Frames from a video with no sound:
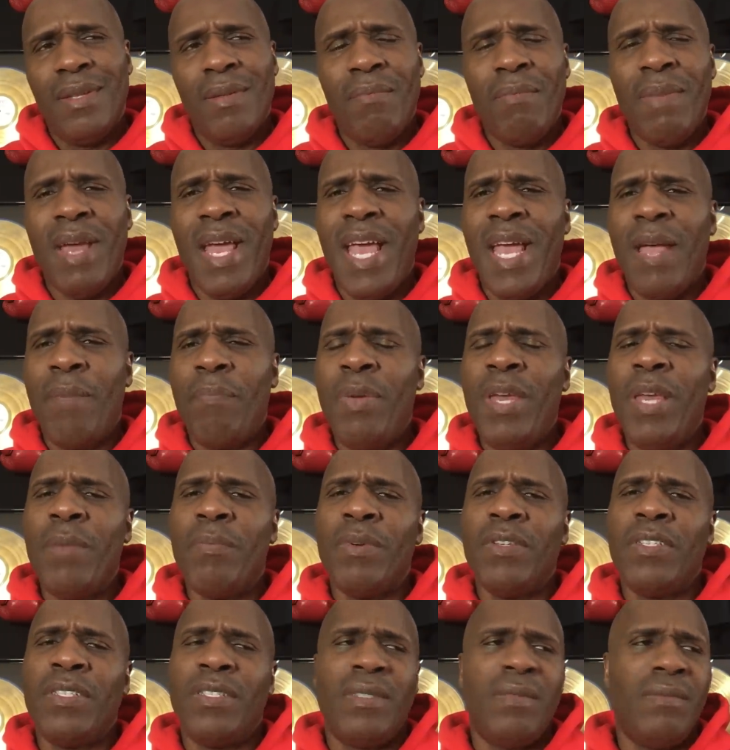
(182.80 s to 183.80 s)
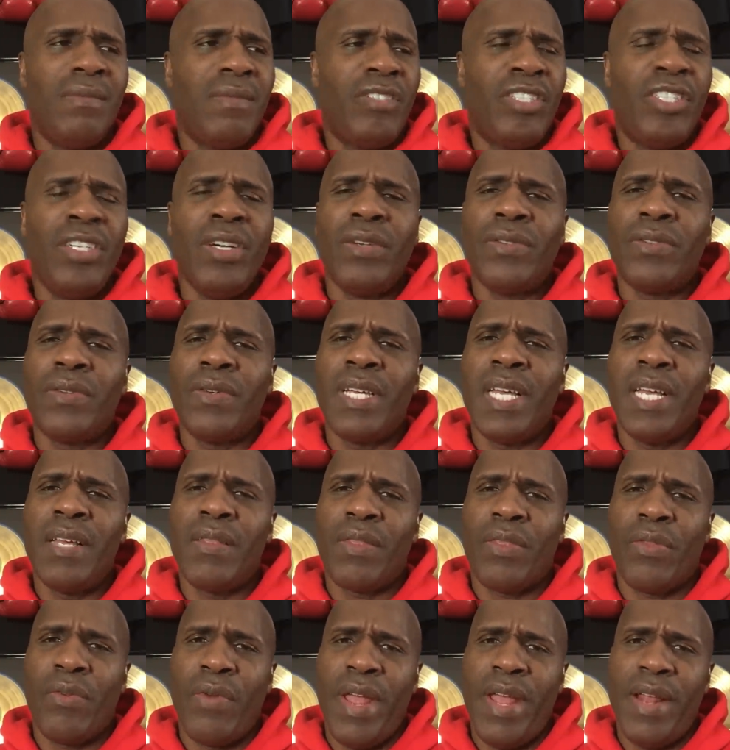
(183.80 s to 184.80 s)
Man, people, children
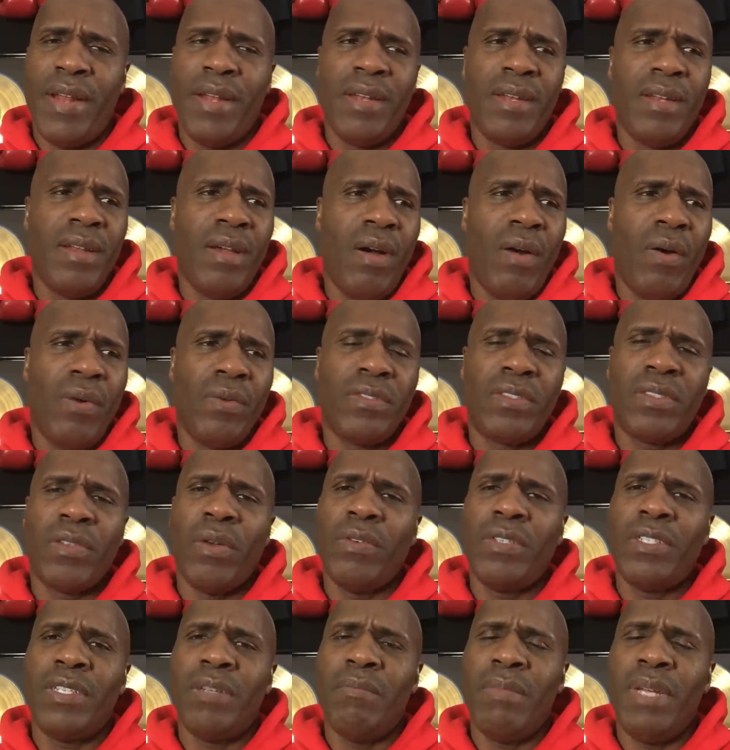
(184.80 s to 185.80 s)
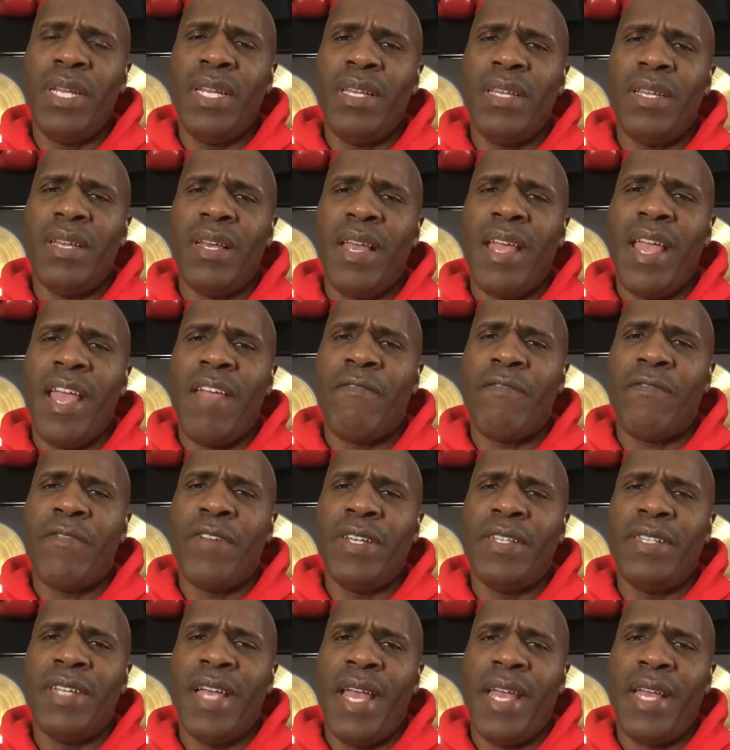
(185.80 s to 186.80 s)
get threatened on social media
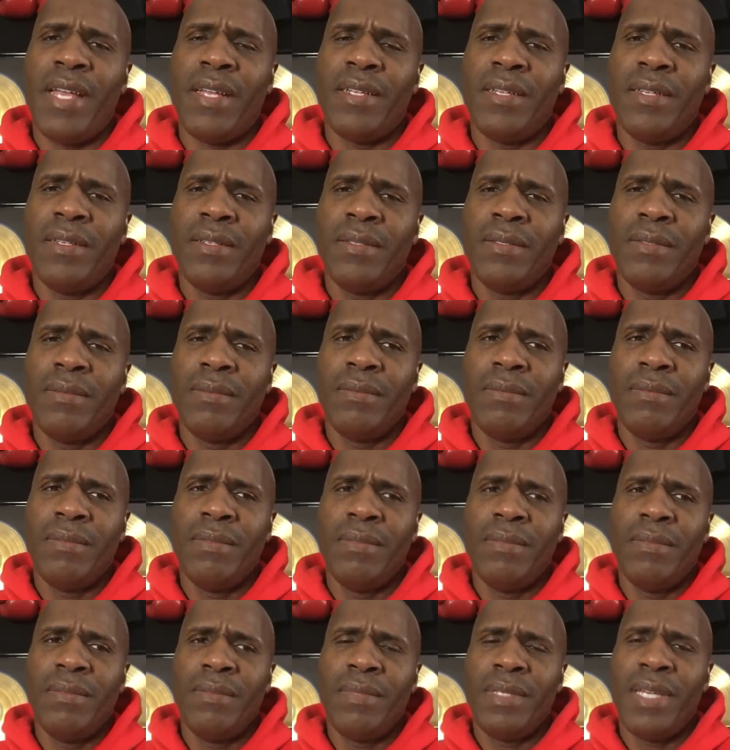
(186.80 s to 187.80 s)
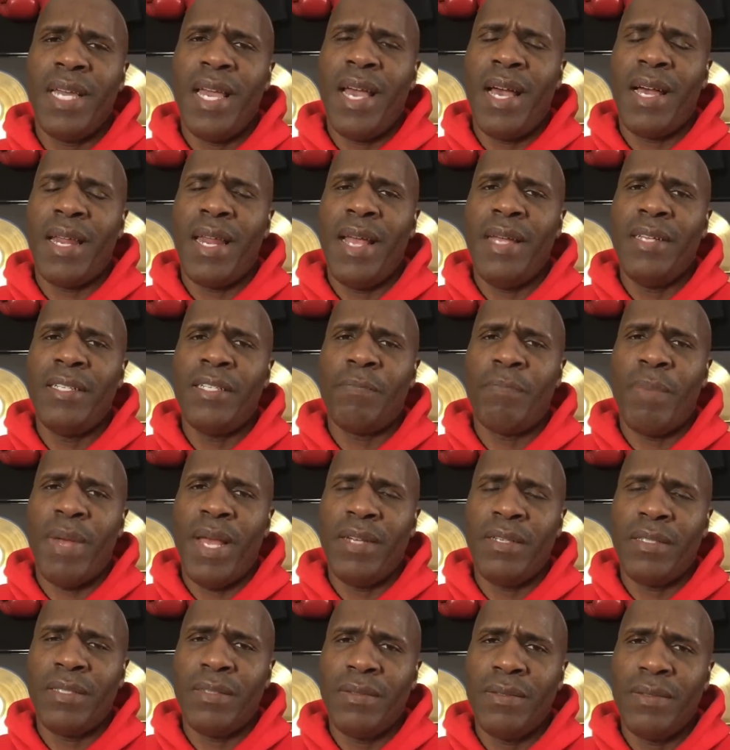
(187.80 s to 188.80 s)
every day. Gayle ain't
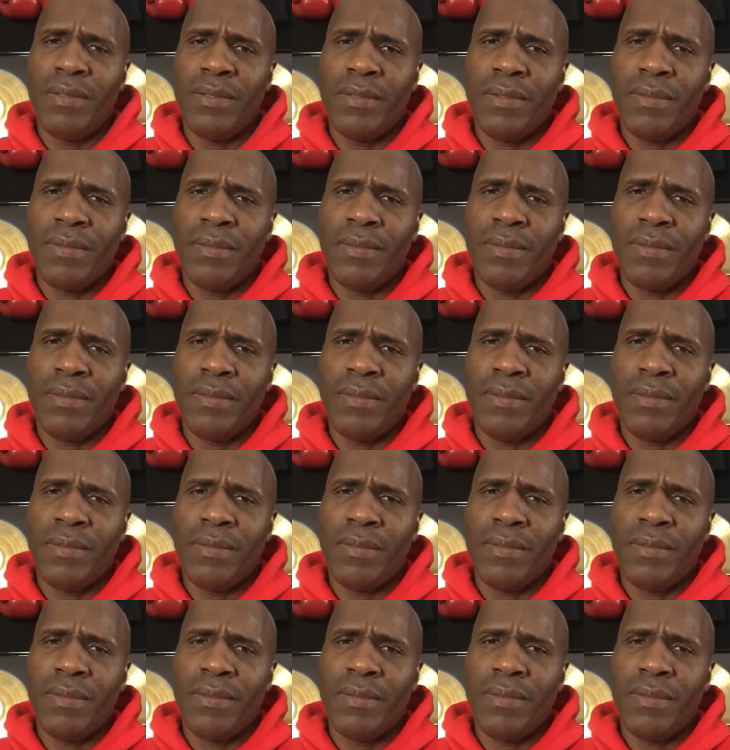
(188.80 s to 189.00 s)
special.